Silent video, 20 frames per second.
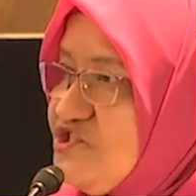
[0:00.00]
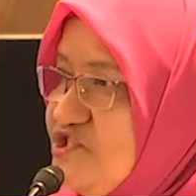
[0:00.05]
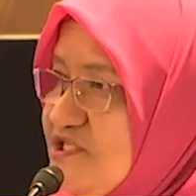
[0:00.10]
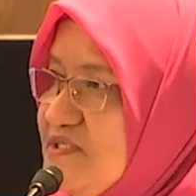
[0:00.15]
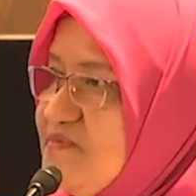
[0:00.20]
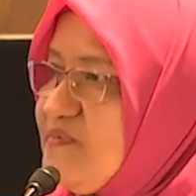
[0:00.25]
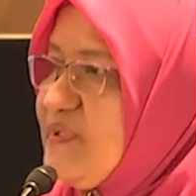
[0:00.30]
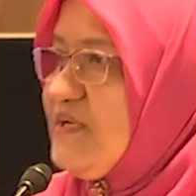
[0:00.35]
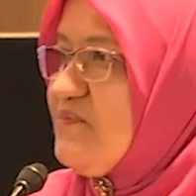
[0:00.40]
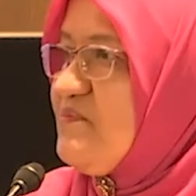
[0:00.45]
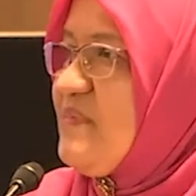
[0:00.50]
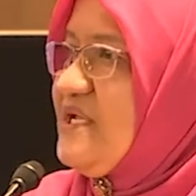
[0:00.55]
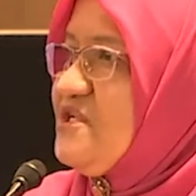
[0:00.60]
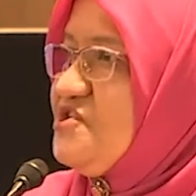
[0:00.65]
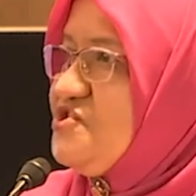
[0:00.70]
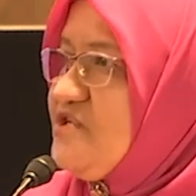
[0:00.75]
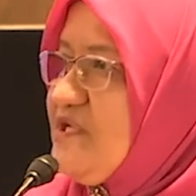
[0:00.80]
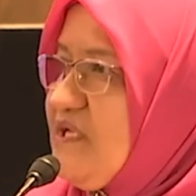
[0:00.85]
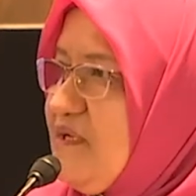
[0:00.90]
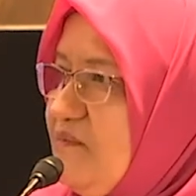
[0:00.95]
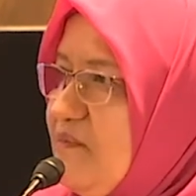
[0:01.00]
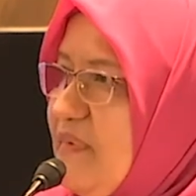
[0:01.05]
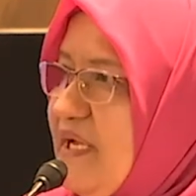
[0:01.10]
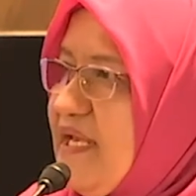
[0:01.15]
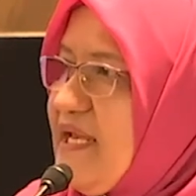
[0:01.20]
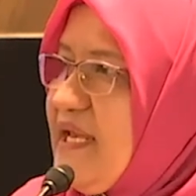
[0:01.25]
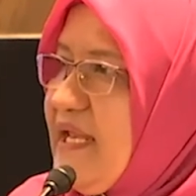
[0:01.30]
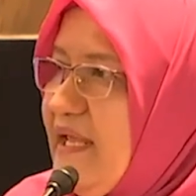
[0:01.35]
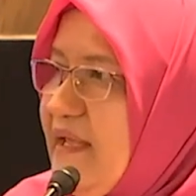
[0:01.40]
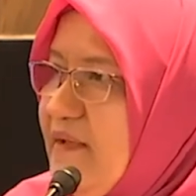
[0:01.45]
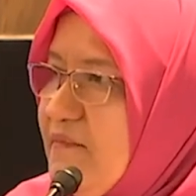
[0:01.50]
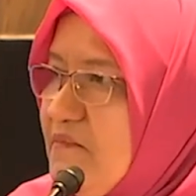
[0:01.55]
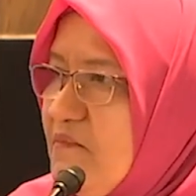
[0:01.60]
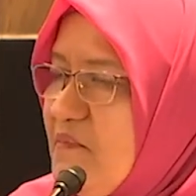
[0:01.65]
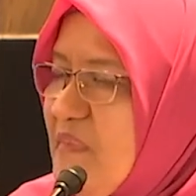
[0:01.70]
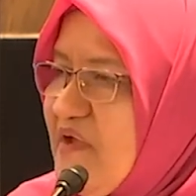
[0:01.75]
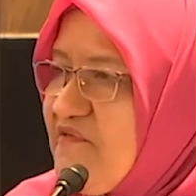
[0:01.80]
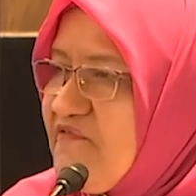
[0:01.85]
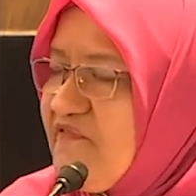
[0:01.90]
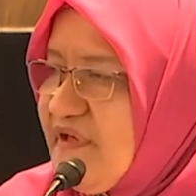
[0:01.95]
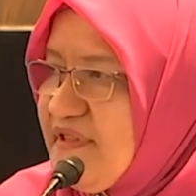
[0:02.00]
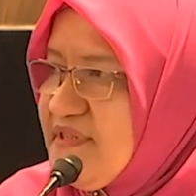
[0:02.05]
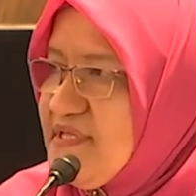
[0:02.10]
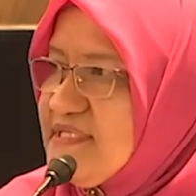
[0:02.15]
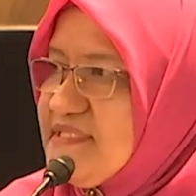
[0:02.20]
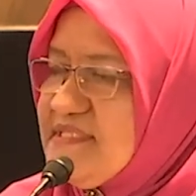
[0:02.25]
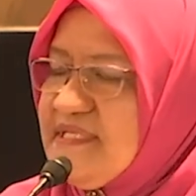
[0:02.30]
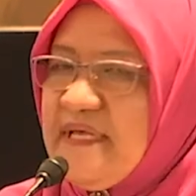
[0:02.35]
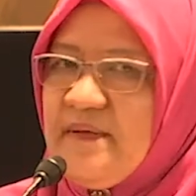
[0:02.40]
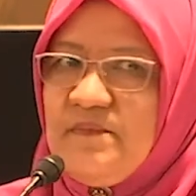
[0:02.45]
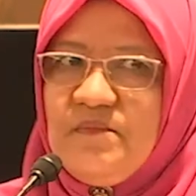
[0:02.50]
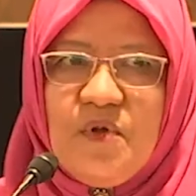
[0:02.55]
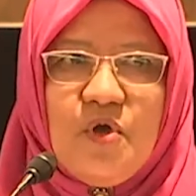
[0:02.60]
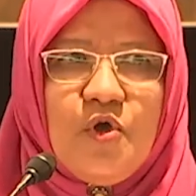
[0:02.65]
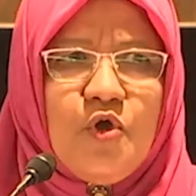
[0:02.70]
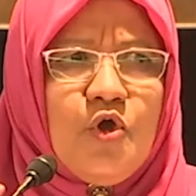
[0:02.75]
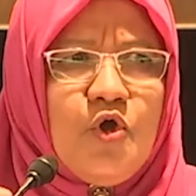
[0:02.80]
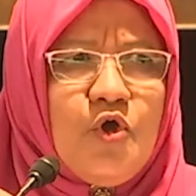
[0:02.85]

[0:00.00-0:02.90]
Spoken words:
just by mentioning my name, my father's name,